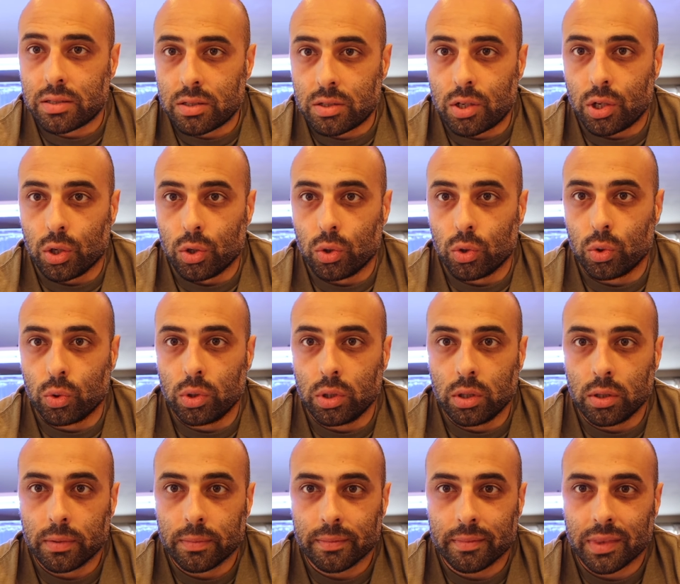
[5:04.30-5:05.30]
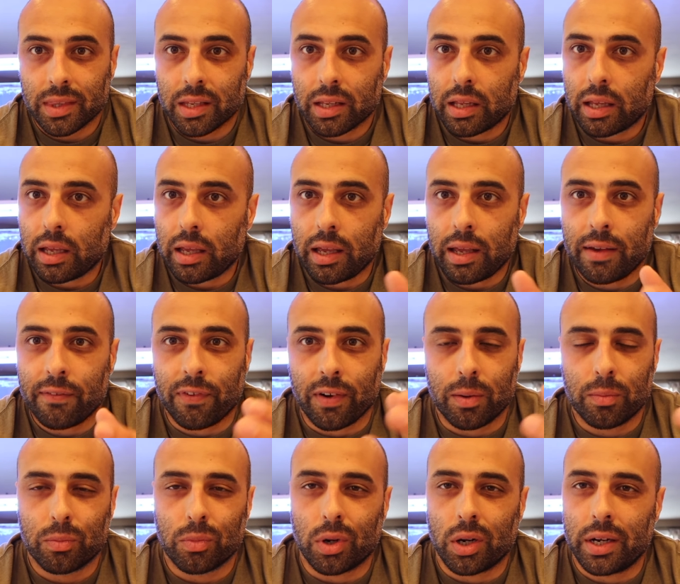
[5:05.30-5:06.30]
tune if
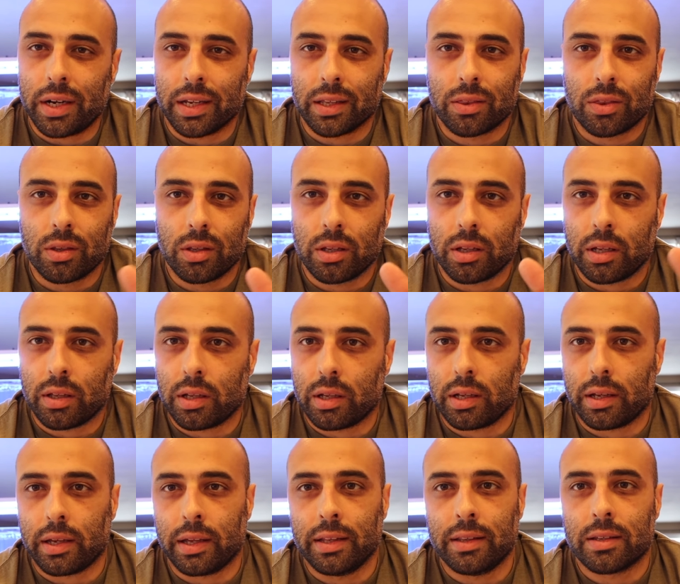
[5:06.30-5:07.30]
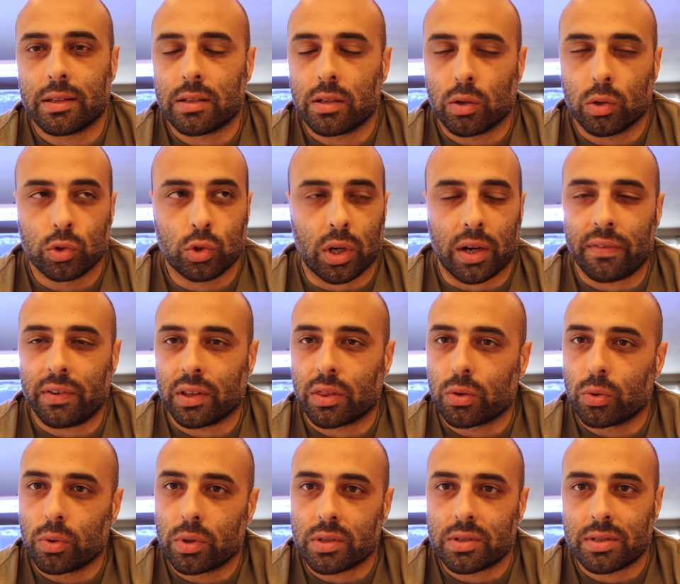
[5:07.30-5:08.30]
I'm running driving
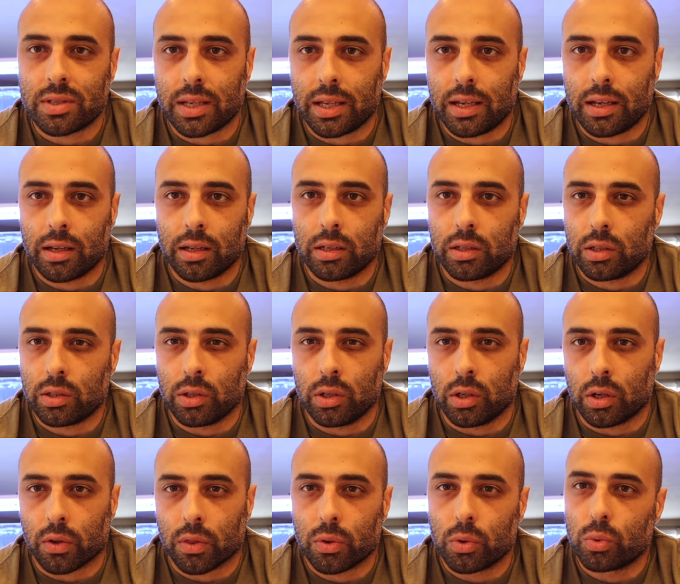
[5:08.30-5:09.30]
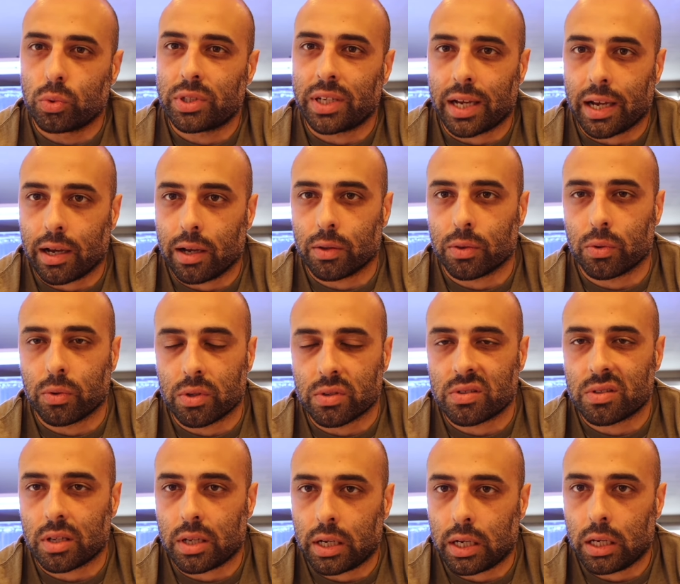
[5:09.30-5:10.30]
through the city, through town, through the
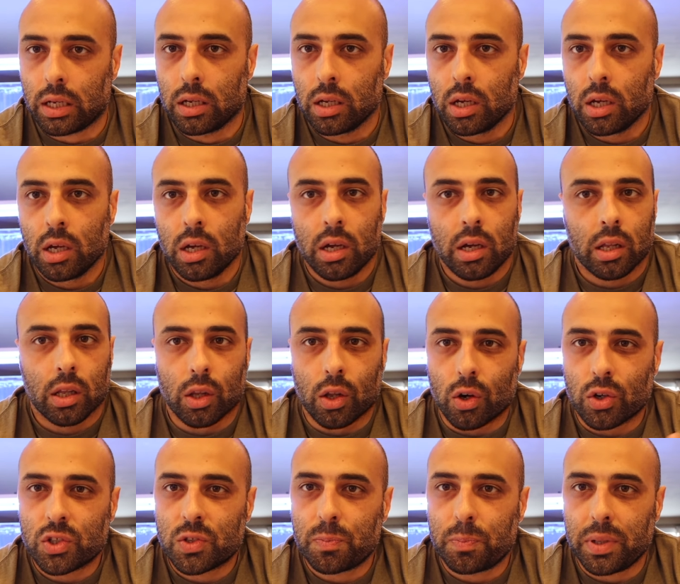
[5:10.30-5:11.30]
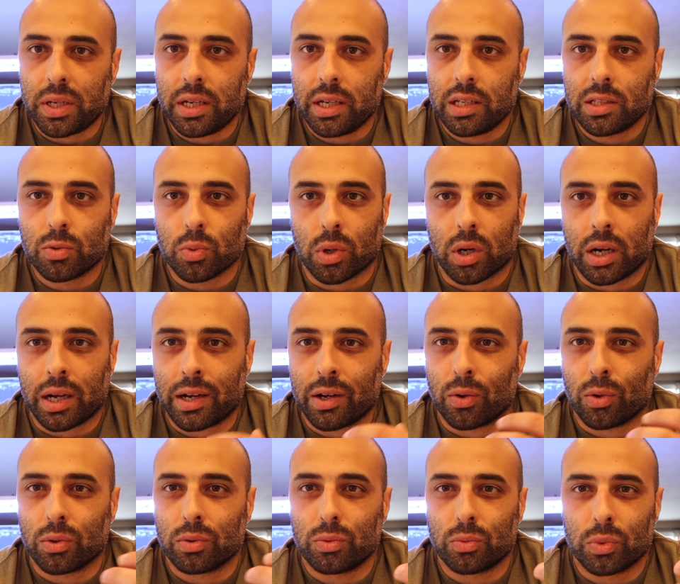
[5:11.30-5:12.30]
city, low speeds where I
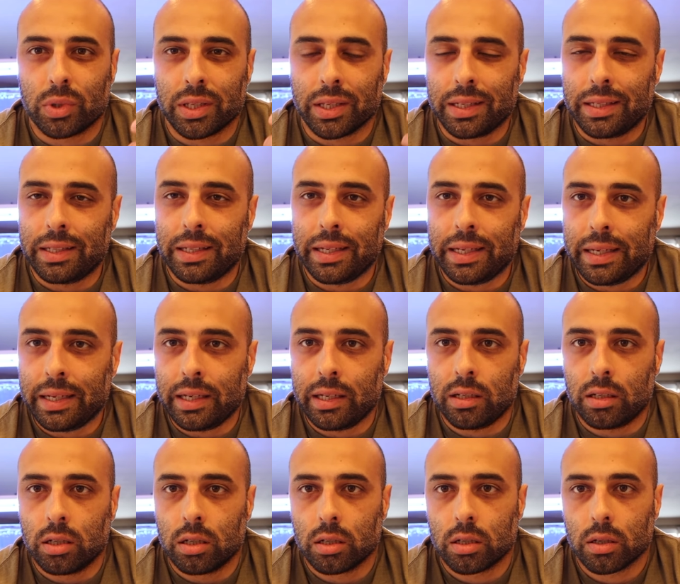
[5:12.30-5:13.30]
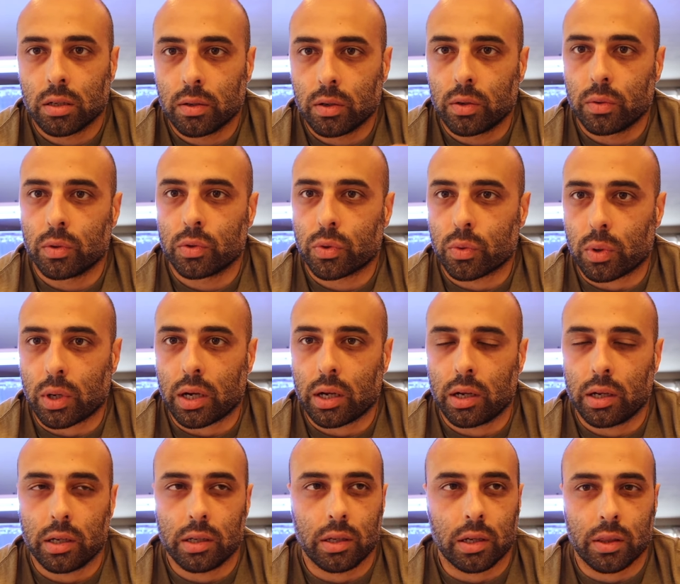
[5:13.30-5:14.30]
don't really need
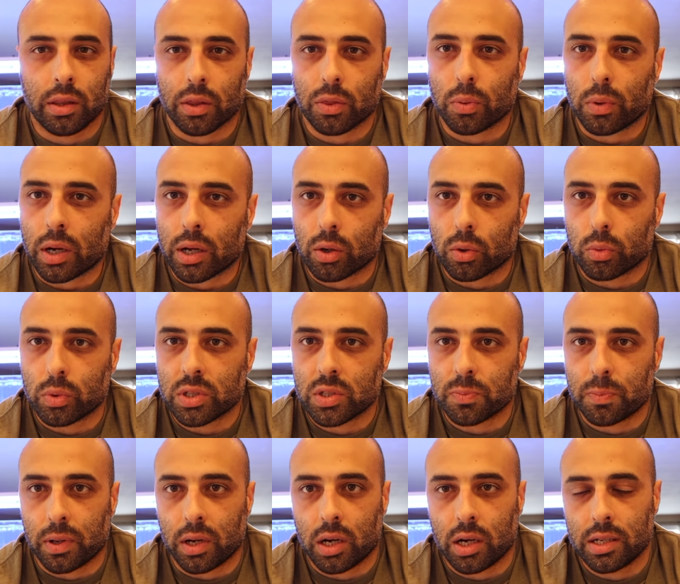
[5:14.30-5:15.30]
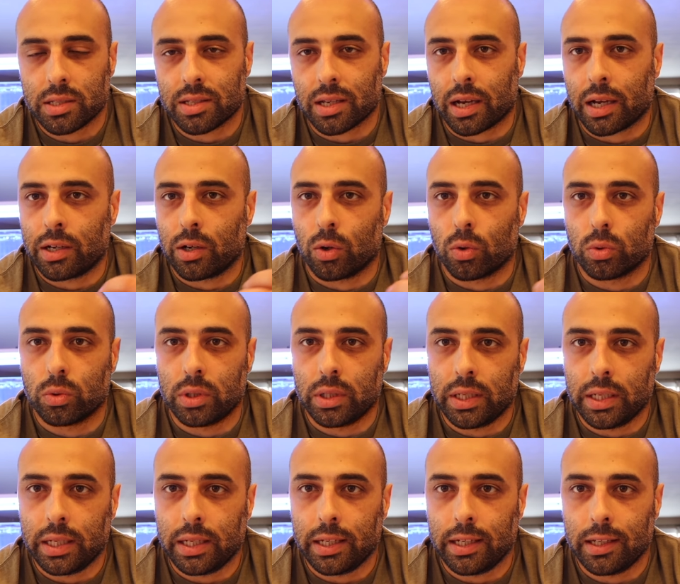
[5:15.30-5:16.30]
the throttle response. I don't
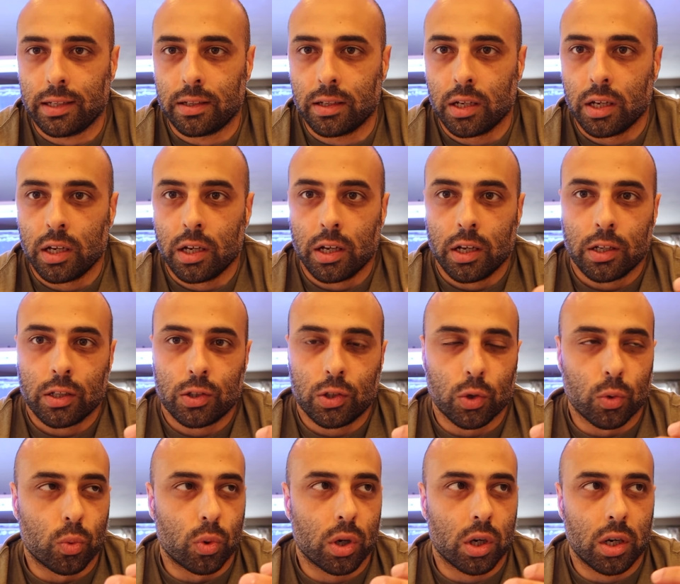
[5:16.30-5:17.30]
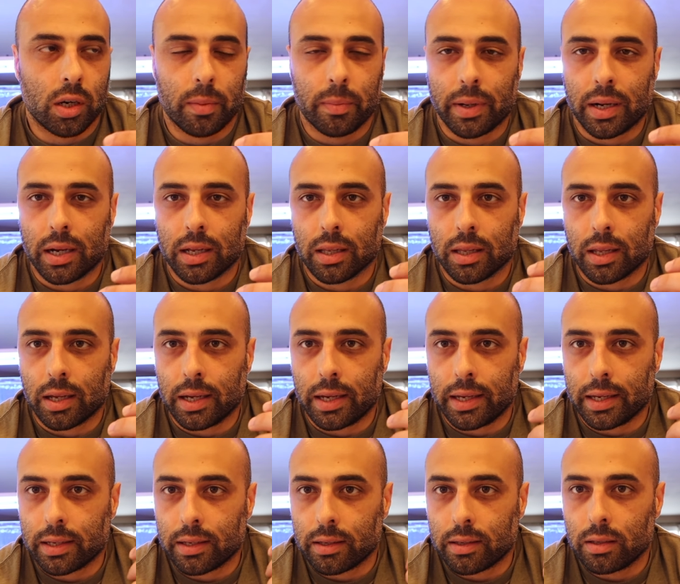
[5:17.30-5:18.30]
need to worry about
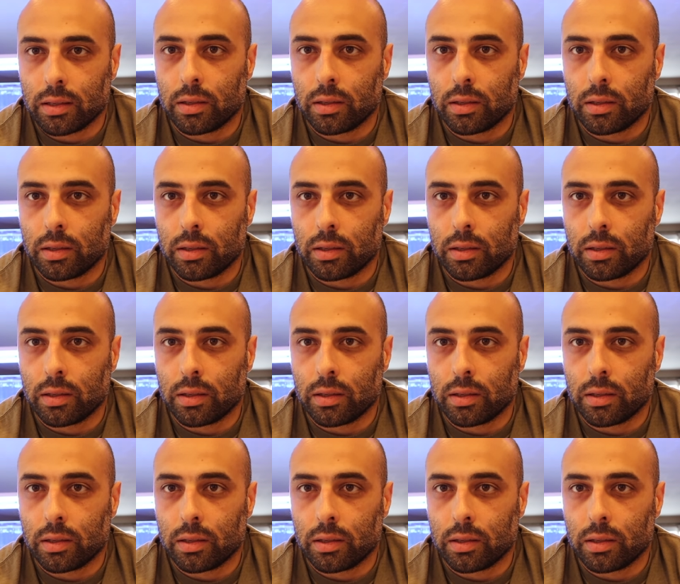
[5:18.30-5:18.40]
like